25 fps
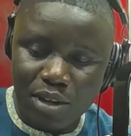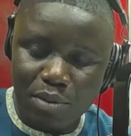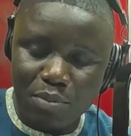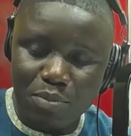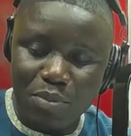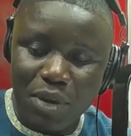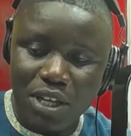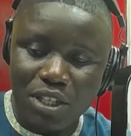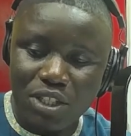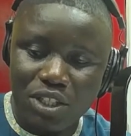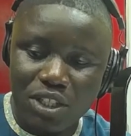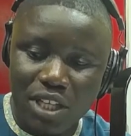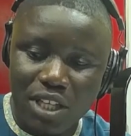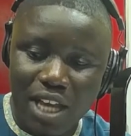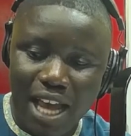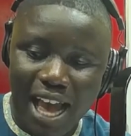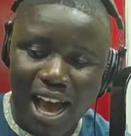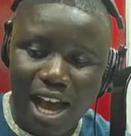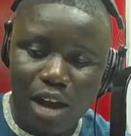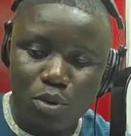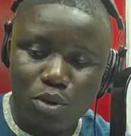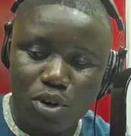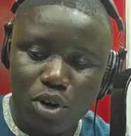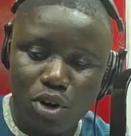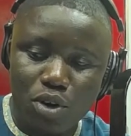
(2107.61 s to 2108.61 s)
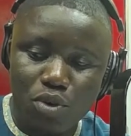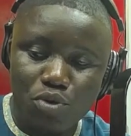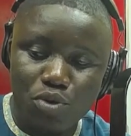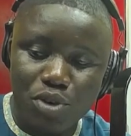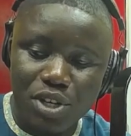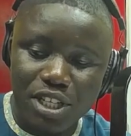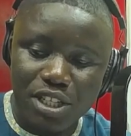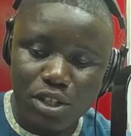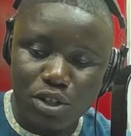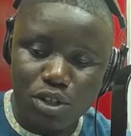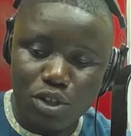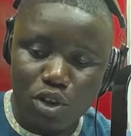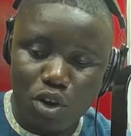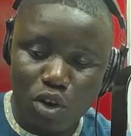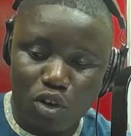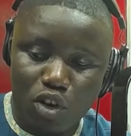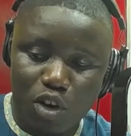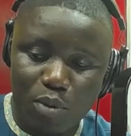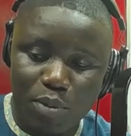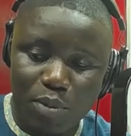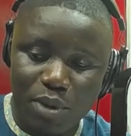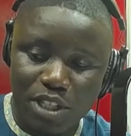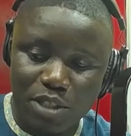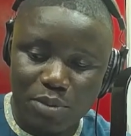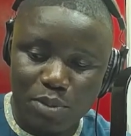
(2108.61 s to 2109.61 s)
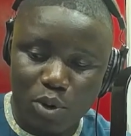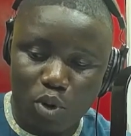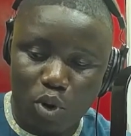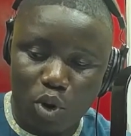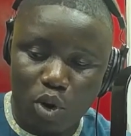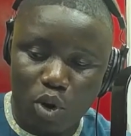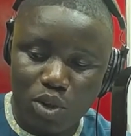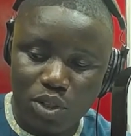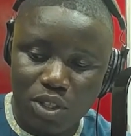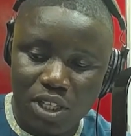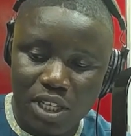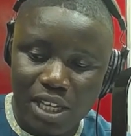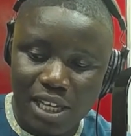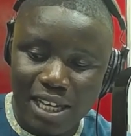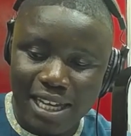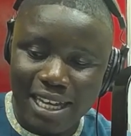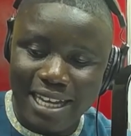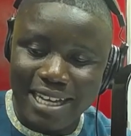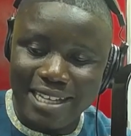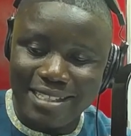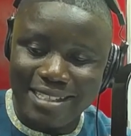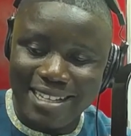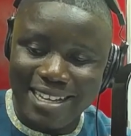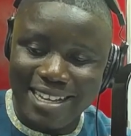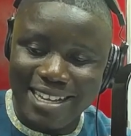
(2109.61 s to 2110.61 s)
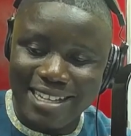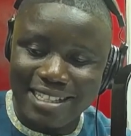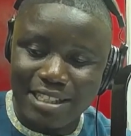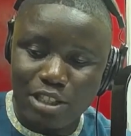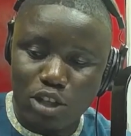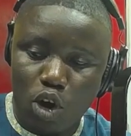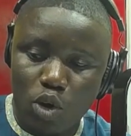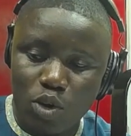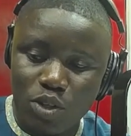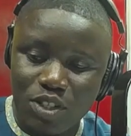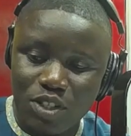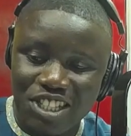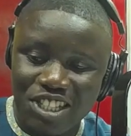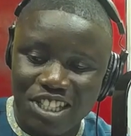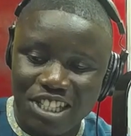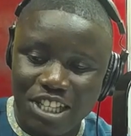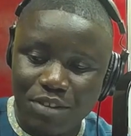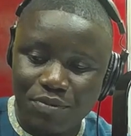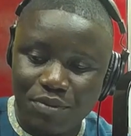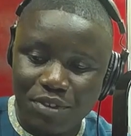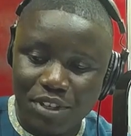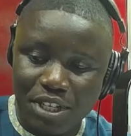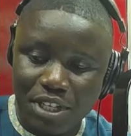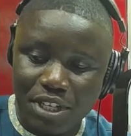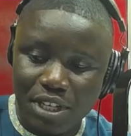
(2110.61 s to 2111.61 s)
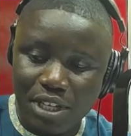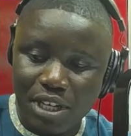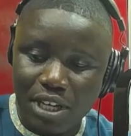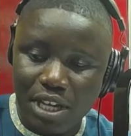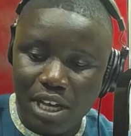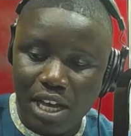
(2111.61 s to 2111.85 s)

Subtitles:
Benji, I will not read your comment because it is unsavory.